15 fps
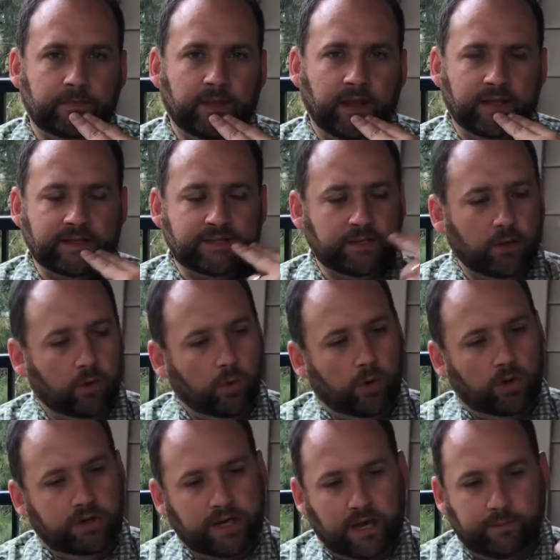And so
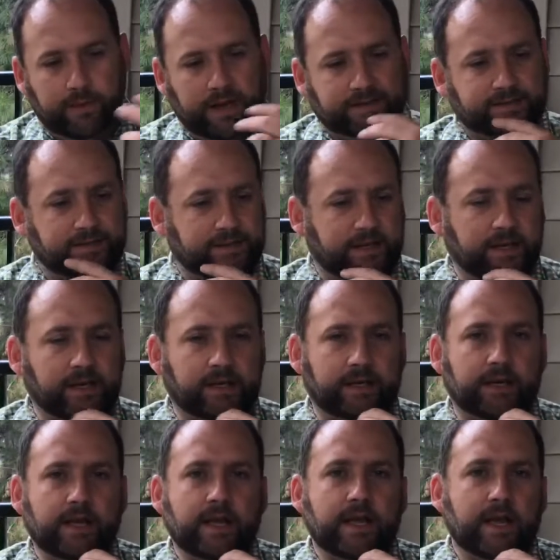word got back to the king,
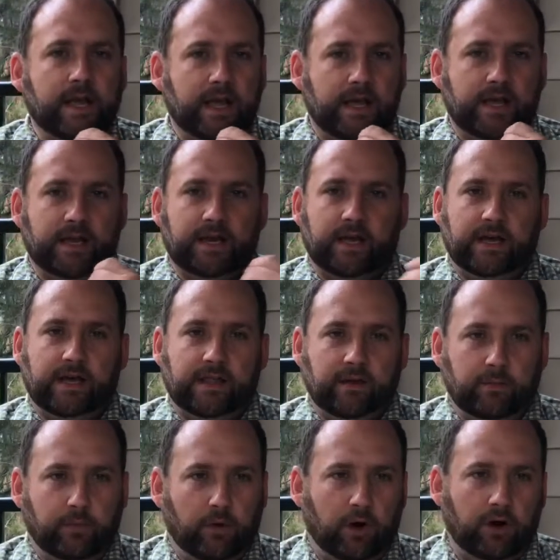and they're
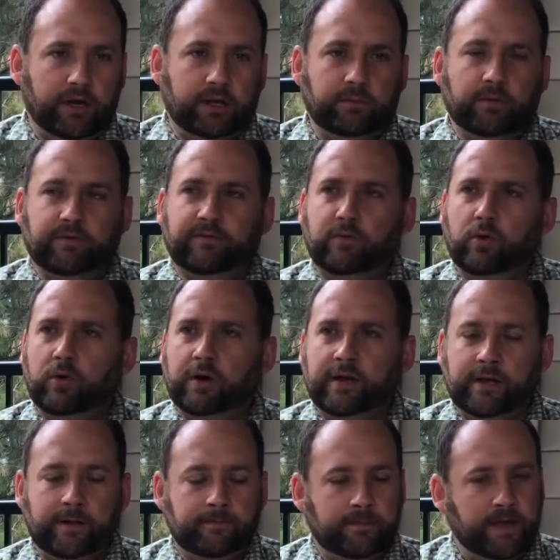brought in before
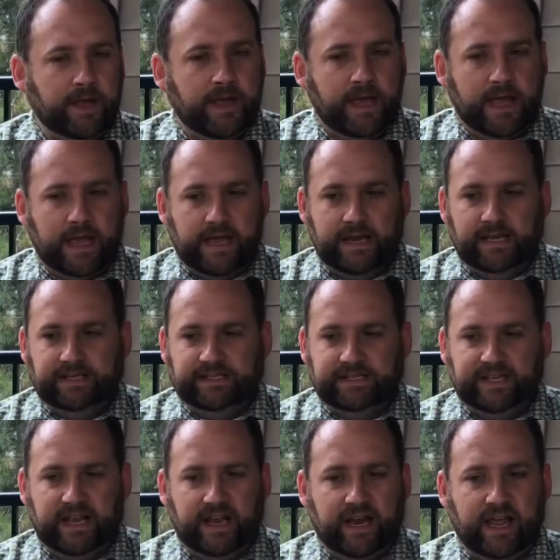him, and he's
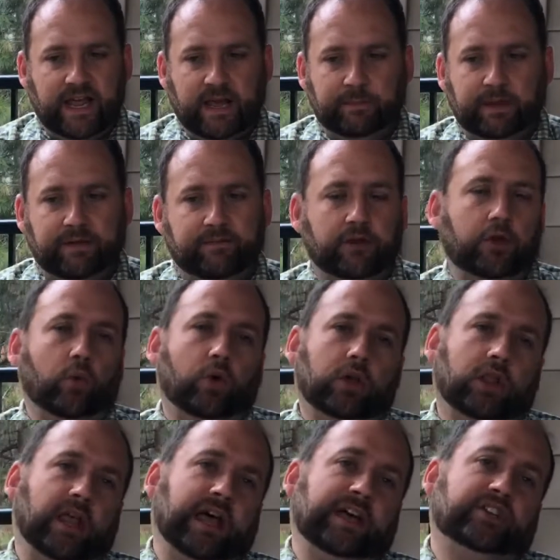saying, "Hey, I'm giving you
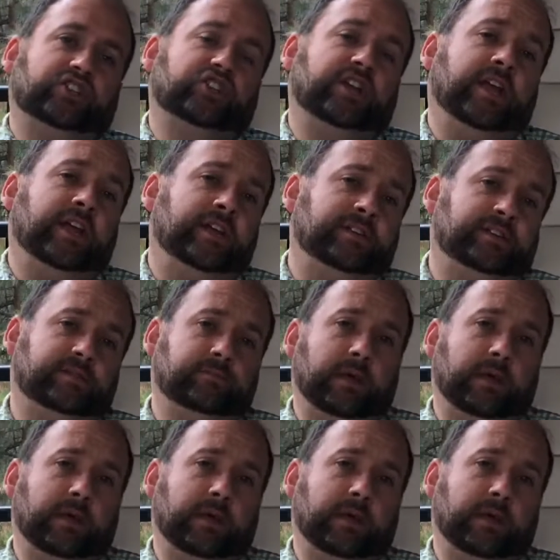one last chance.